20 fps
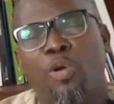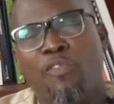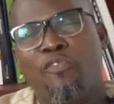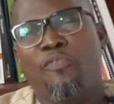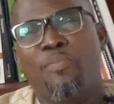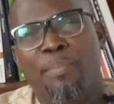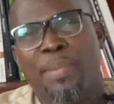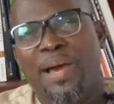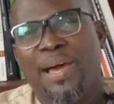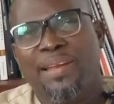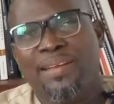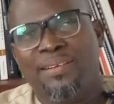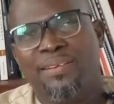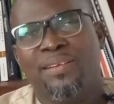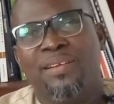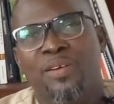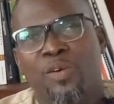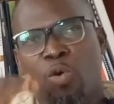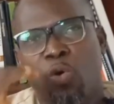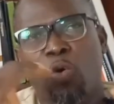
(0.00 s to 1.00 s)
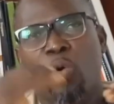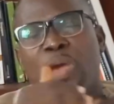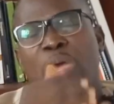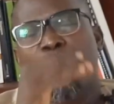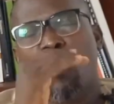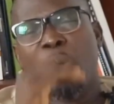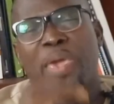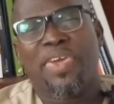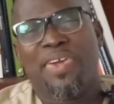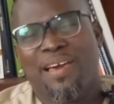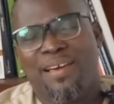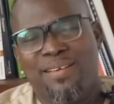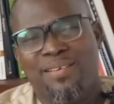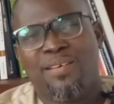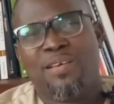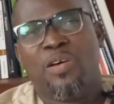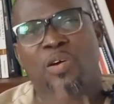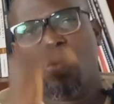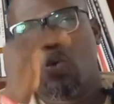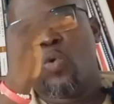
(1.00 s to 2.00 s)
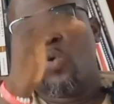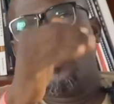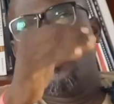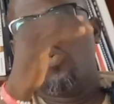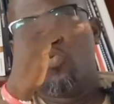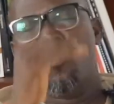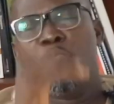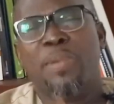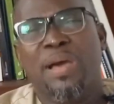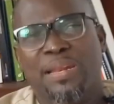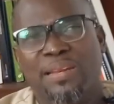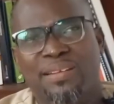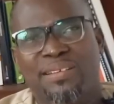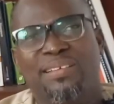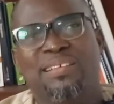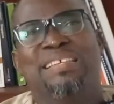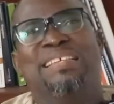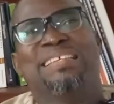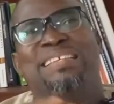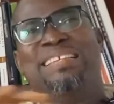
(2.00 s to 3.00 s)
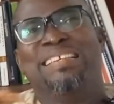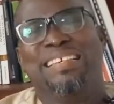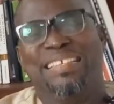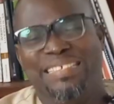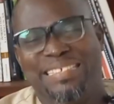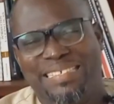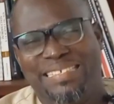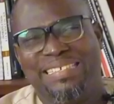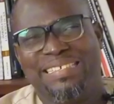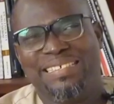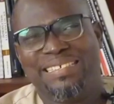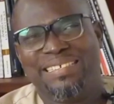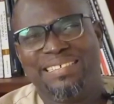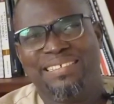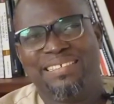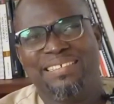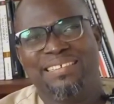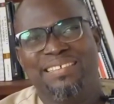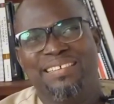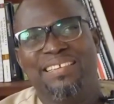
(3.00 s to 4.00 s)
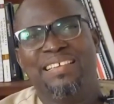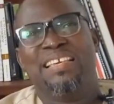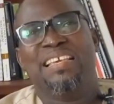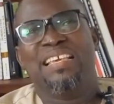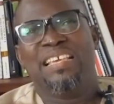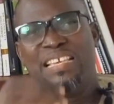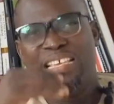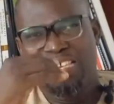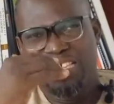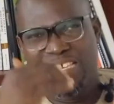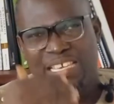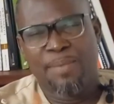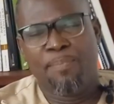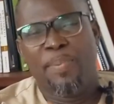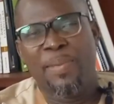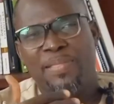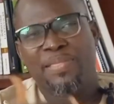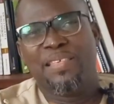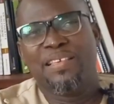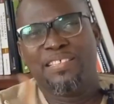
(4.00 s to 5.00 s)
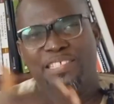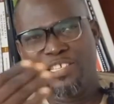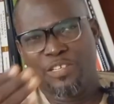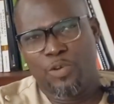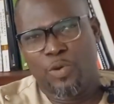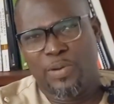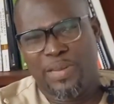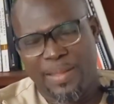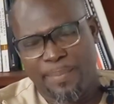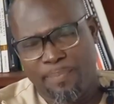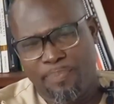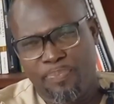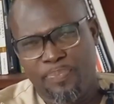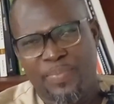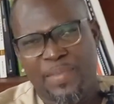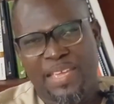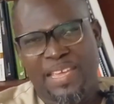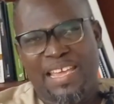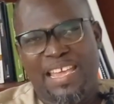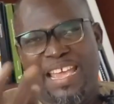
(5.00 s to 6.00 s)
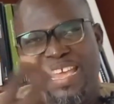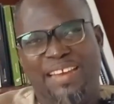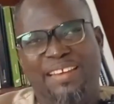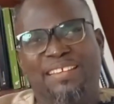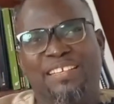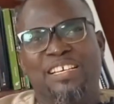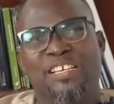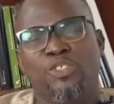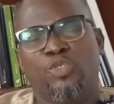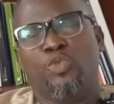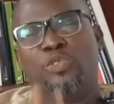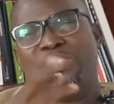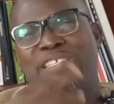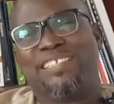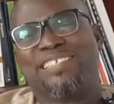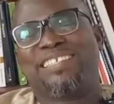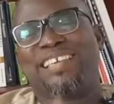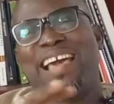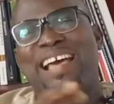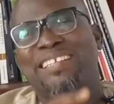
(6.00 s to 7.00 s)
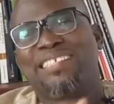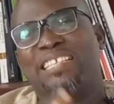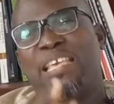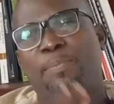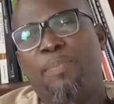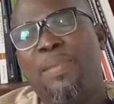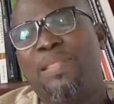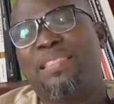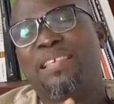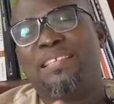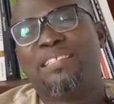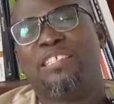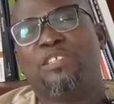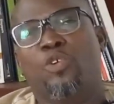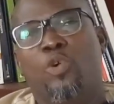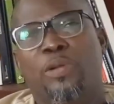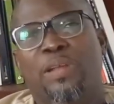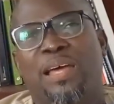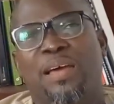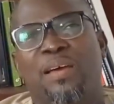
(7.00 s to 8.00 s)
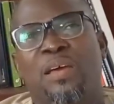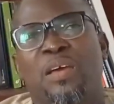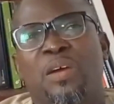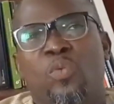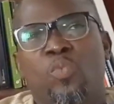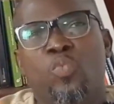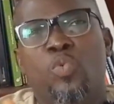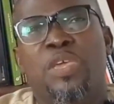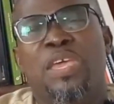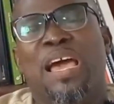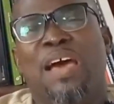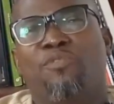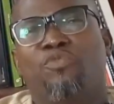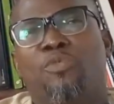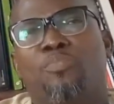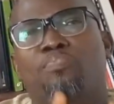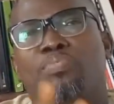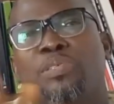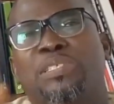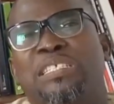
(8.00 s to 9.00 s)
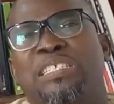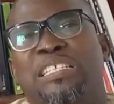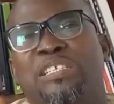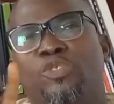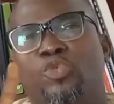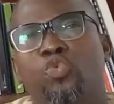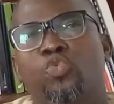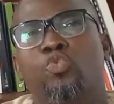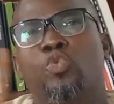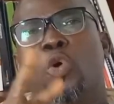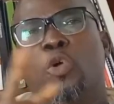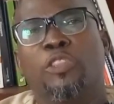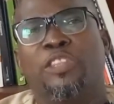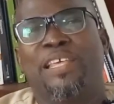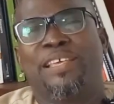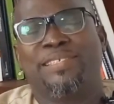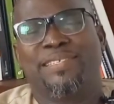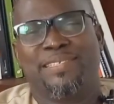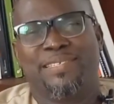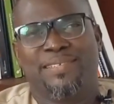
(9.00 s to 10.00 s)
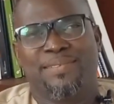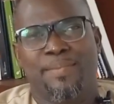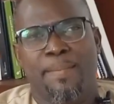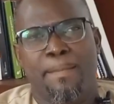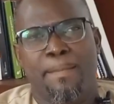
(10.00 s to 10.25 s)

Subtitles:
of man or a worker or a woman is keeping things in order. And to discuss keeping things in order, we have to put it in two contexts.